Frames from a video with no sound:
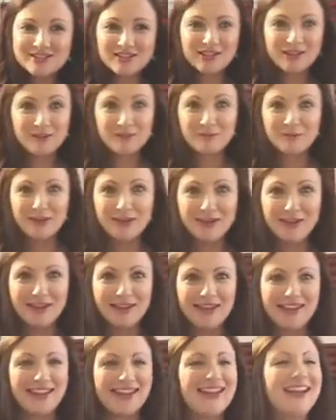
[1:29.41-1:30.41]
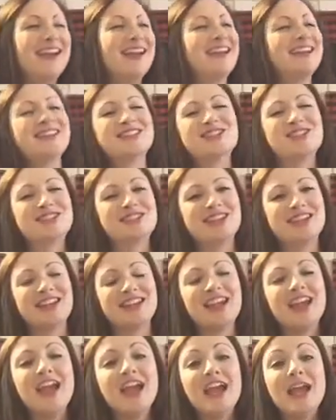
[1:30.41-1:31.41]
Look at me. Just kidding.
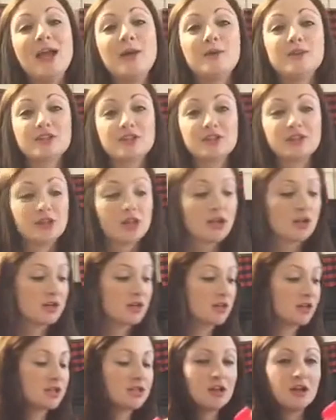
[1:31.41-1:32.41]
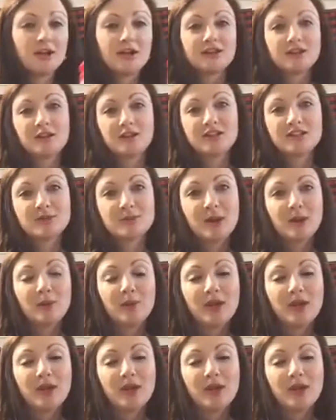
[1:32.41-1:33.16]
It was $3 at the Target dollar spot.